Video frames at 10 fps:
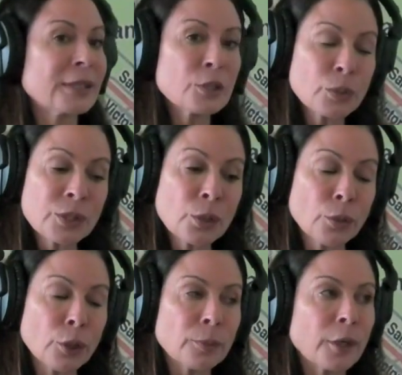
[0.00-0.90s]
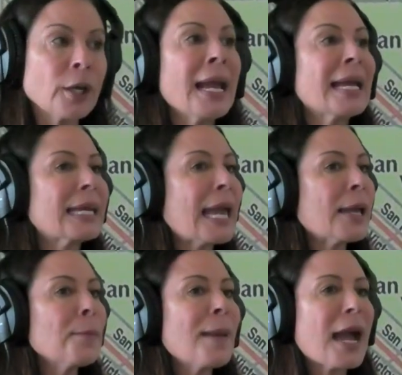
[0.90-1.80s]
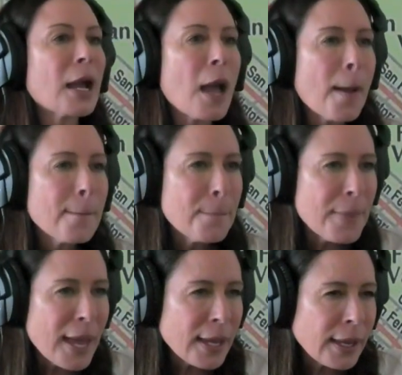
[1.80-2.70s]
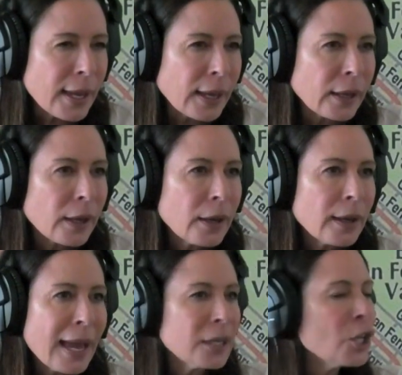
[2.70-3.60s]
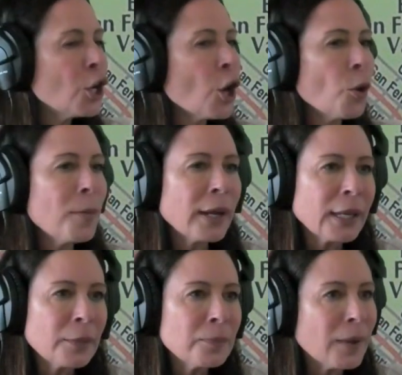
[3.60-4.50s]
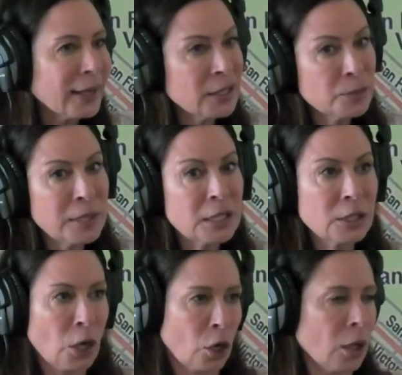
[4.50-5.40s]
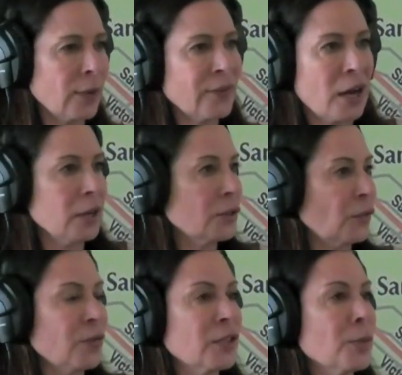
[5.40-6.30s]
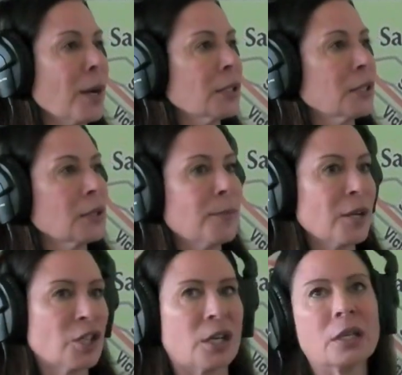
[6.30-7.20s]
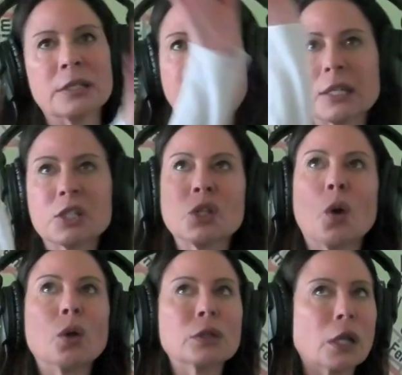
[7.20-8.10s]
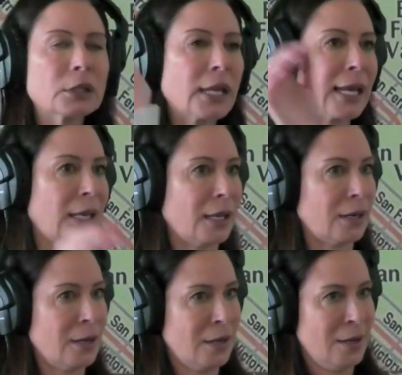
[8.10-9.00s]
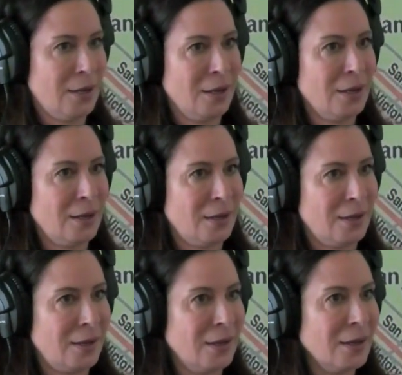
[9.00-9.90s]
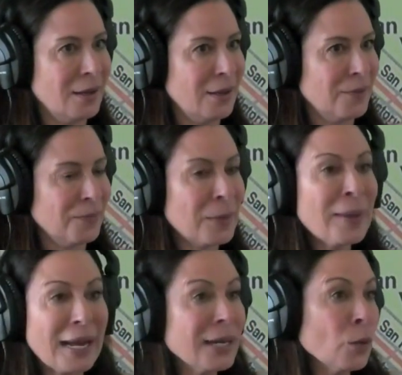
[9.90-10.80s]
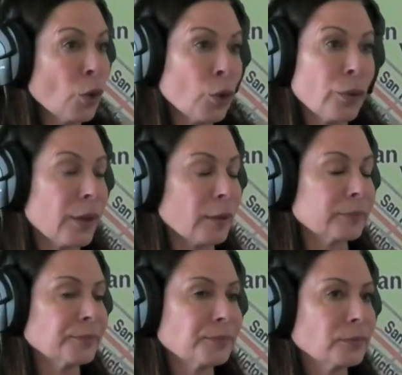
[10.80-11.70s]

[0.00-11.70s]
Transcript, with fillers: This was the rumor. Came back begging. Had no money. I guess PT's like, all I've got is $50 in the budget. And he's like, sold, I'll take it. Wow. But I didn't work with him.